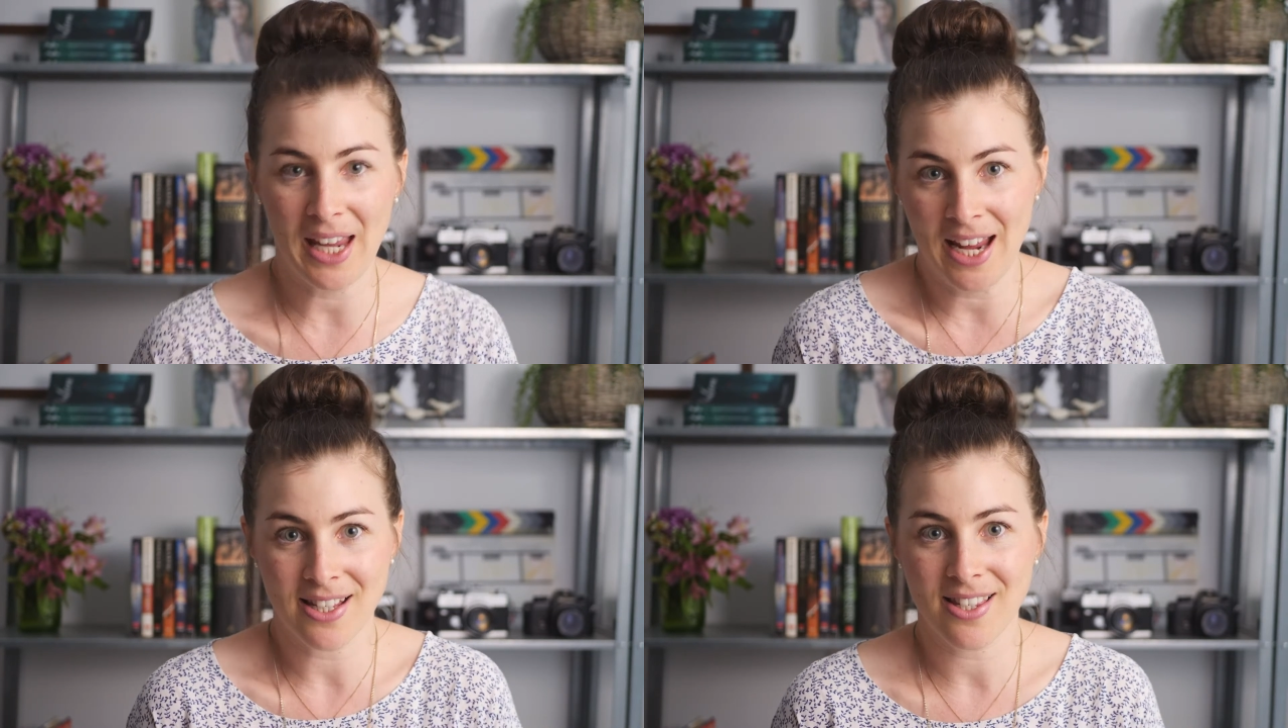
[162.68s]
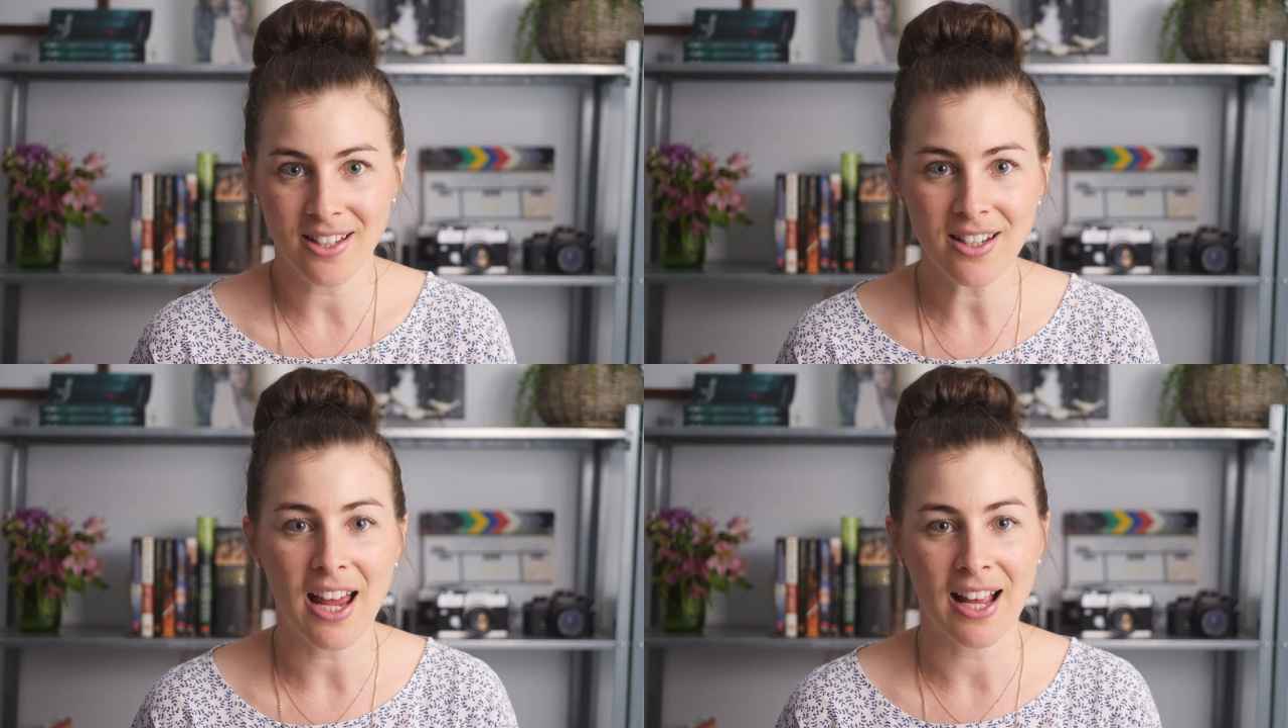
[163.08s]

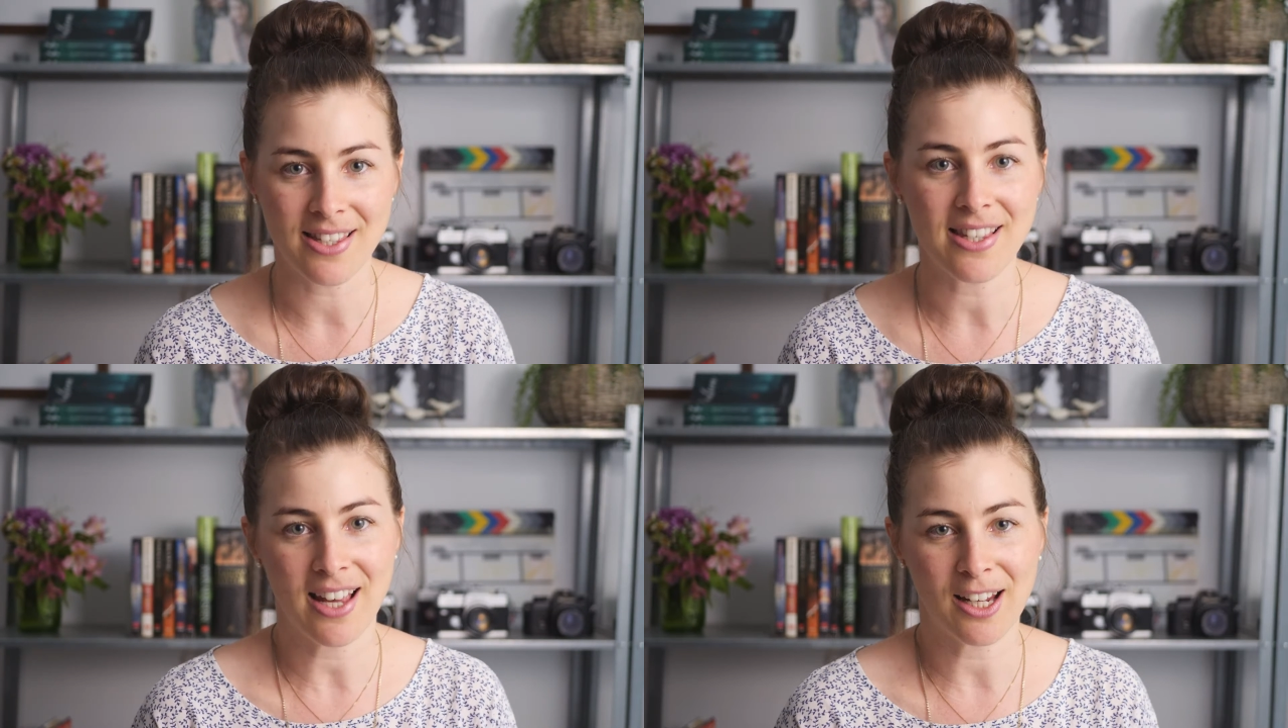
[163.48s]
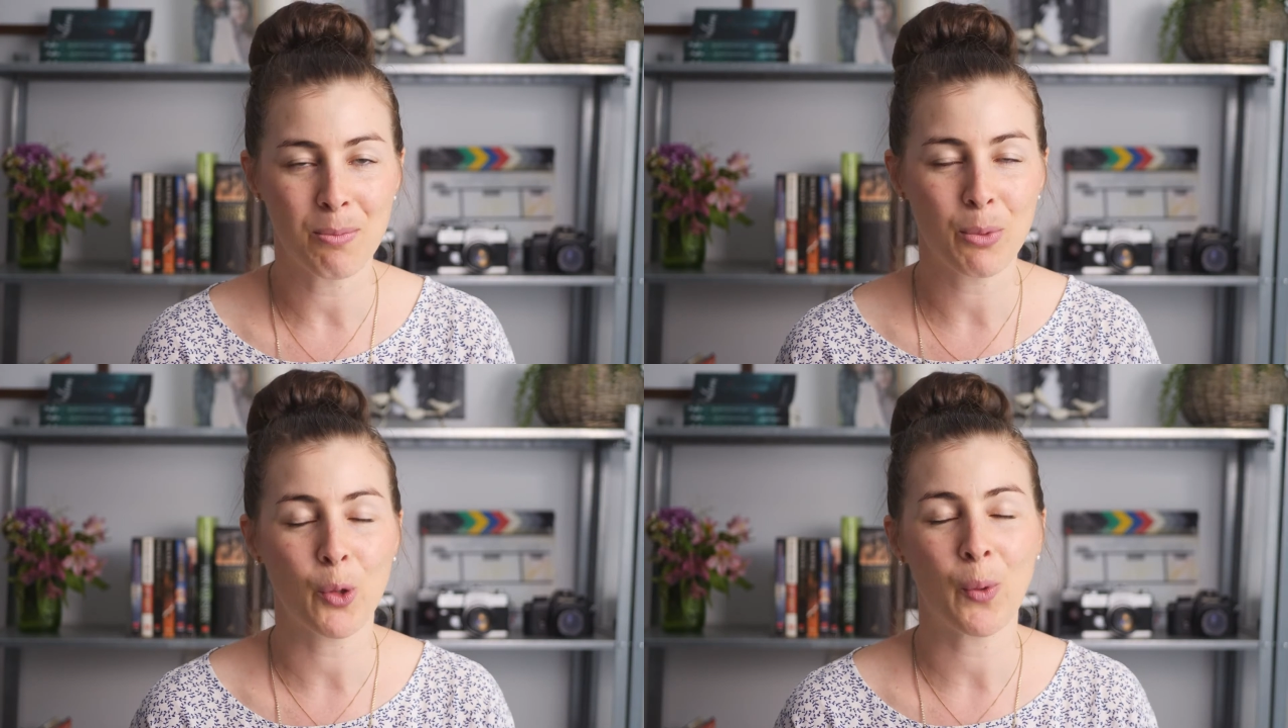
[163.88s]
answered as the
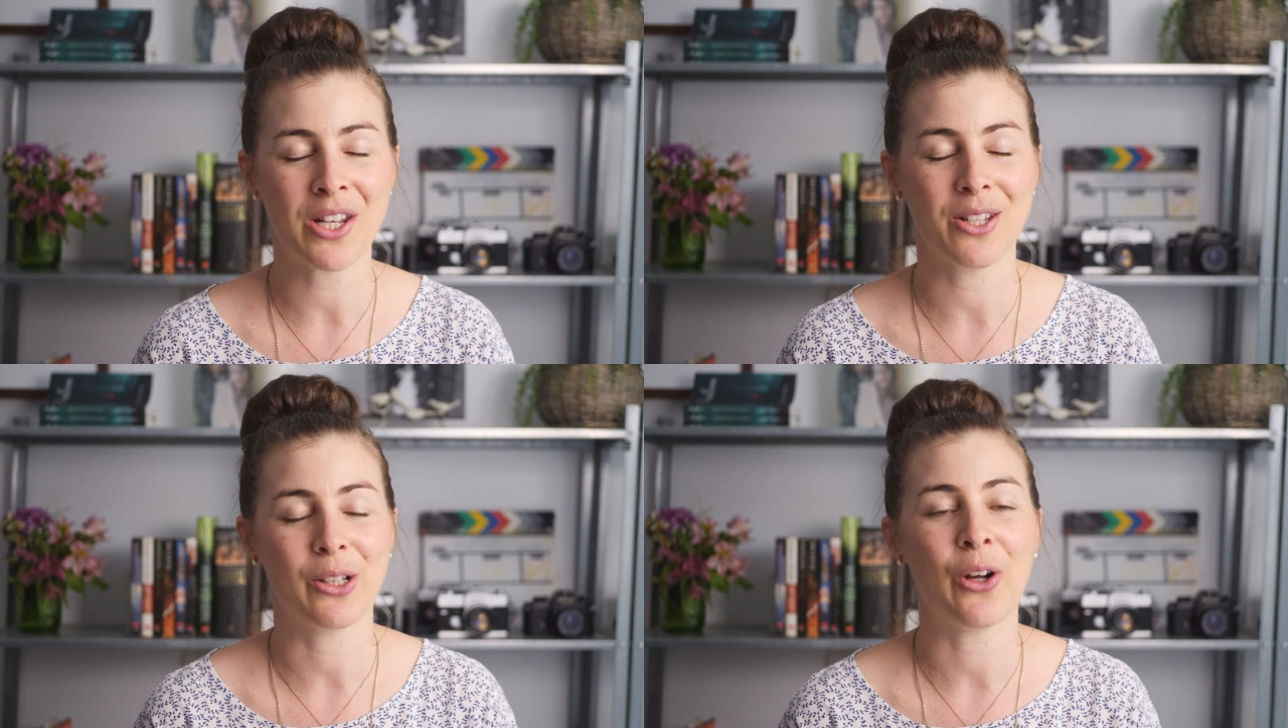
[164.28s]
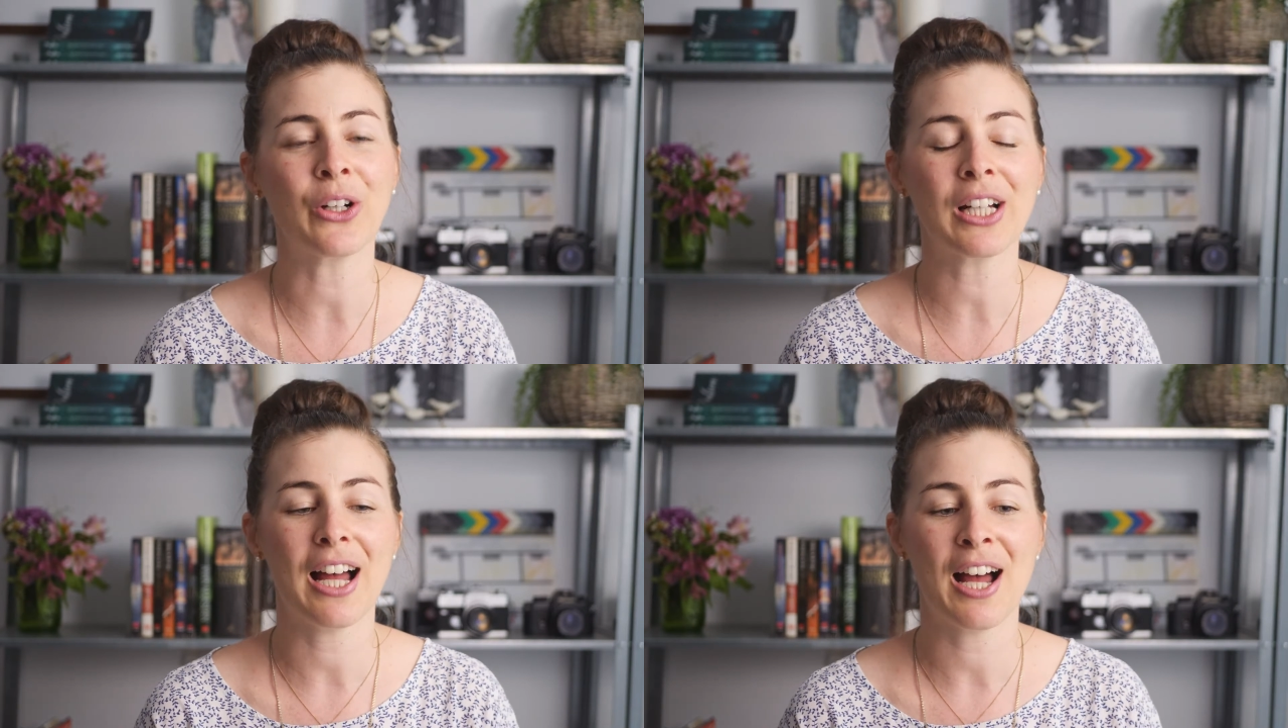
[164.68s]
second book went
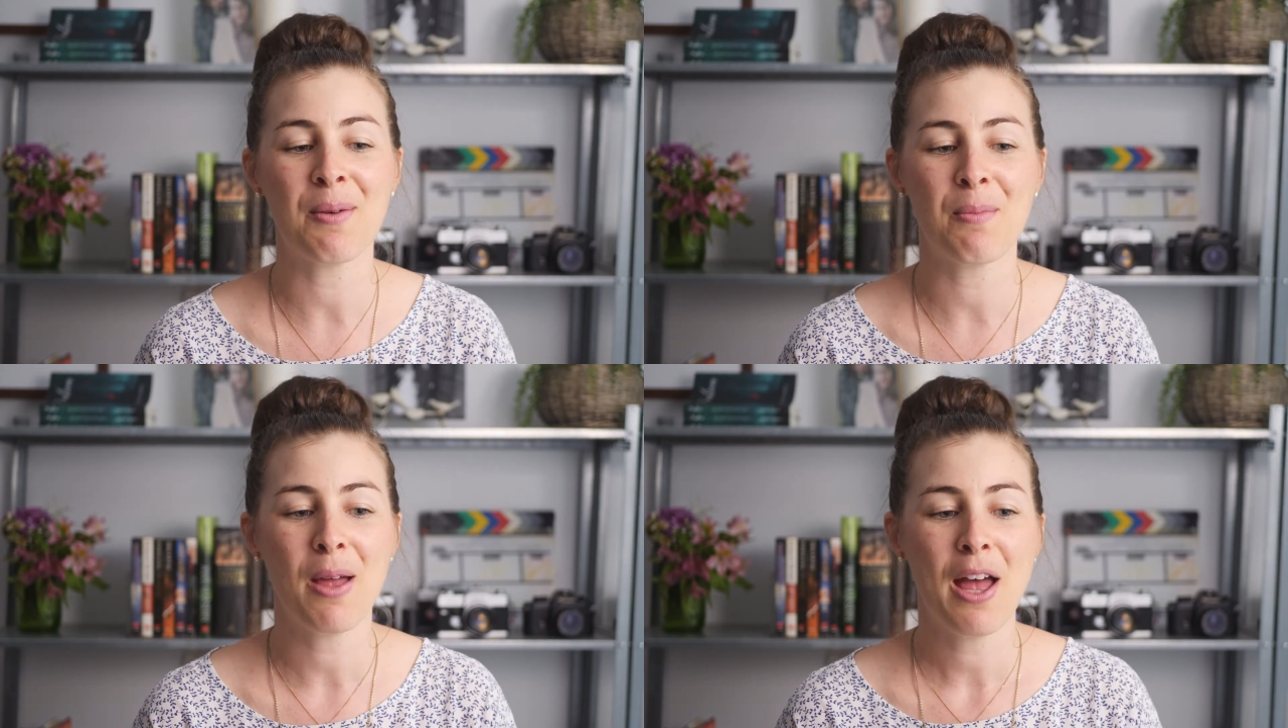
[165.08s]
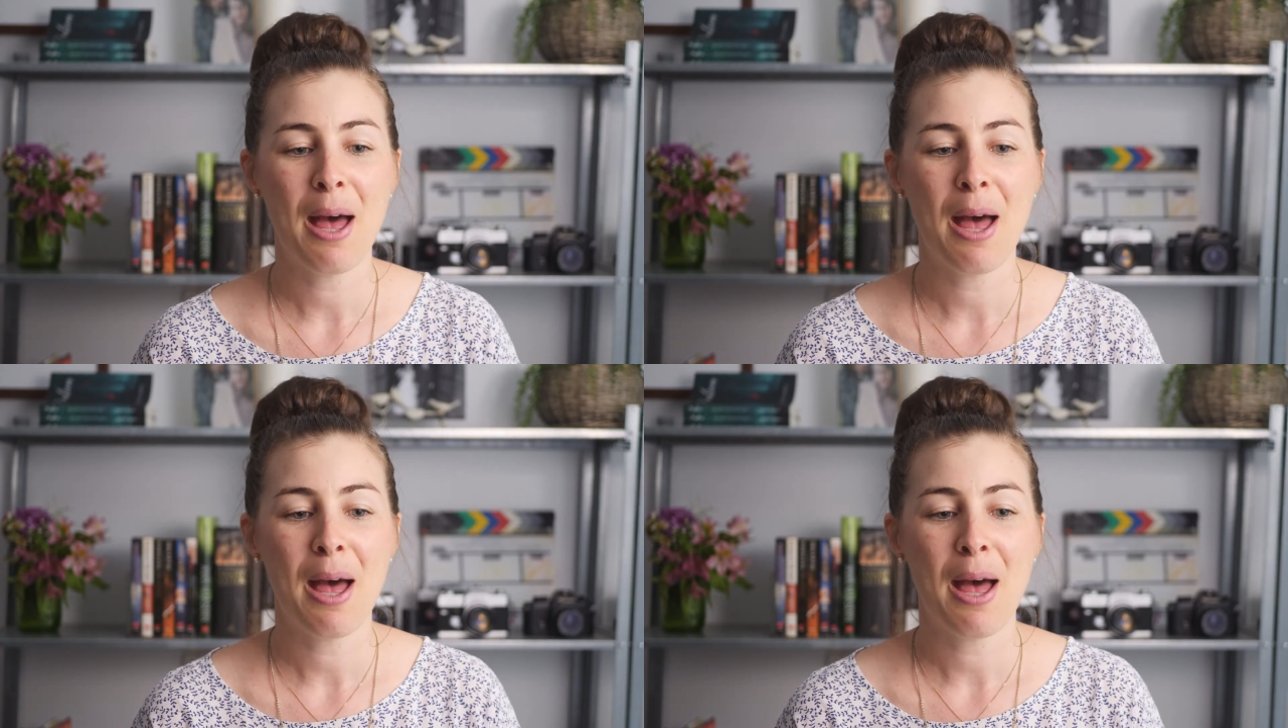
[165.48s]
along,